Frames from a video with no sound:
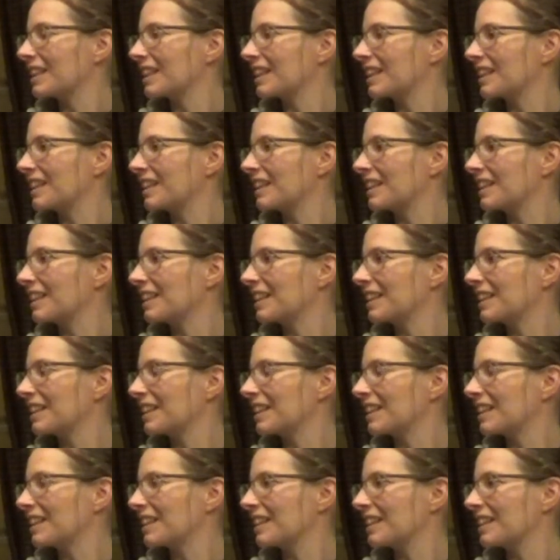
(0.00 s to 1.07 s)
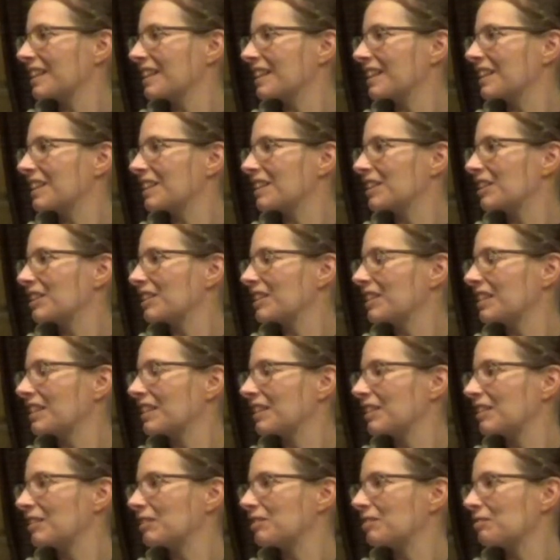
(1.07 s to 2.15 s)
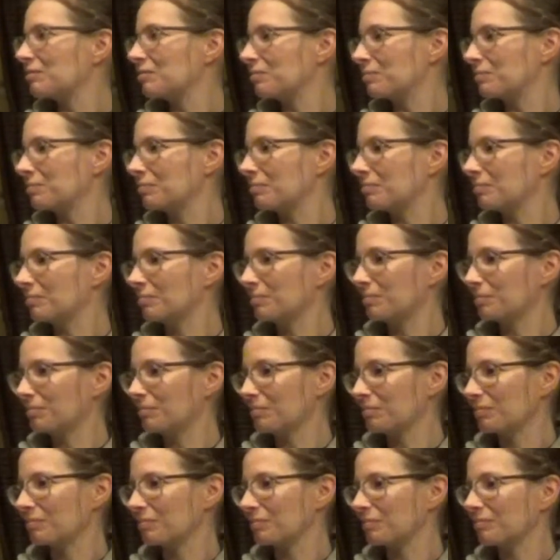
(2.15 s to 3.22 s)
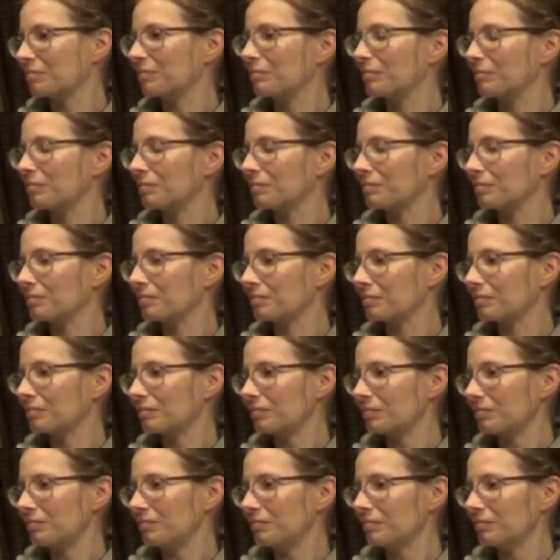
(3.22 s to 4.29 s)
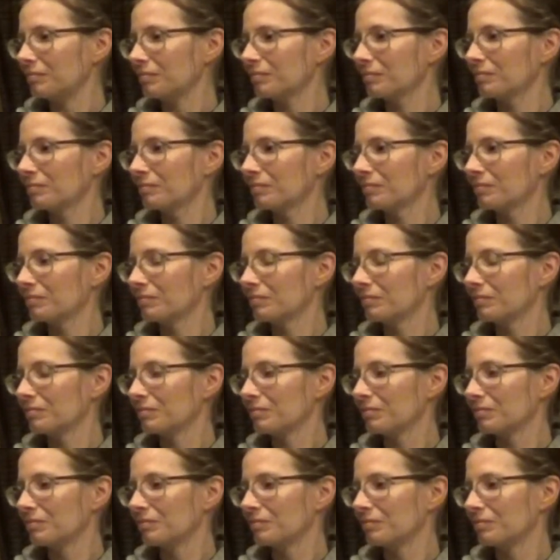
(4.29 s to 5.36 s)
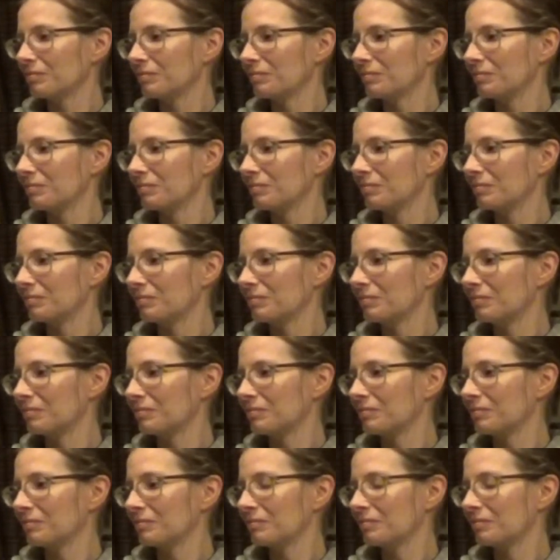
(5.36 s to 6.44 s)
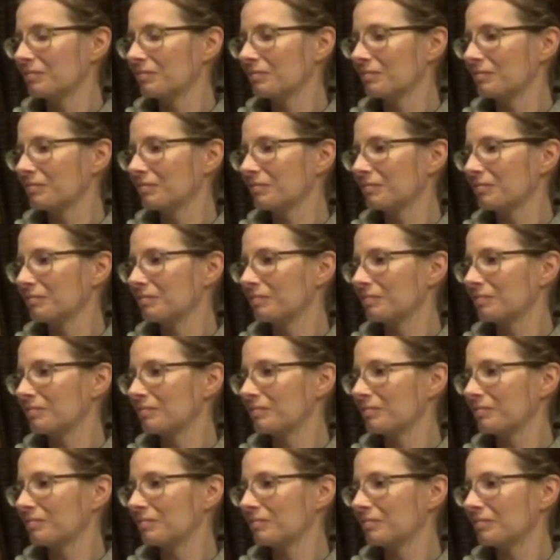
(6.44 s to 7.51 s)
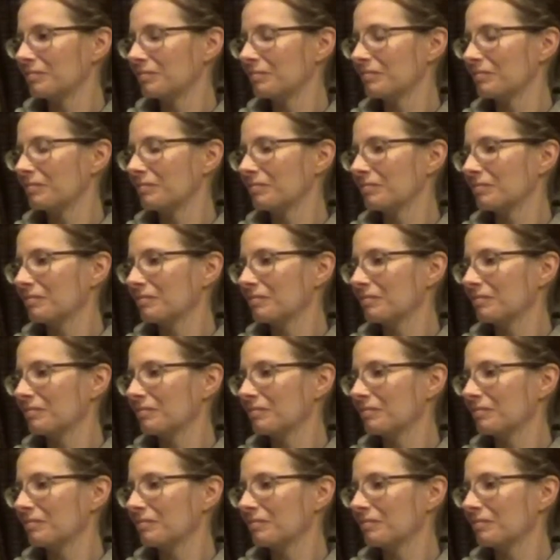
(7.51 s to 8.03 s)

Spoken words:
[no speech]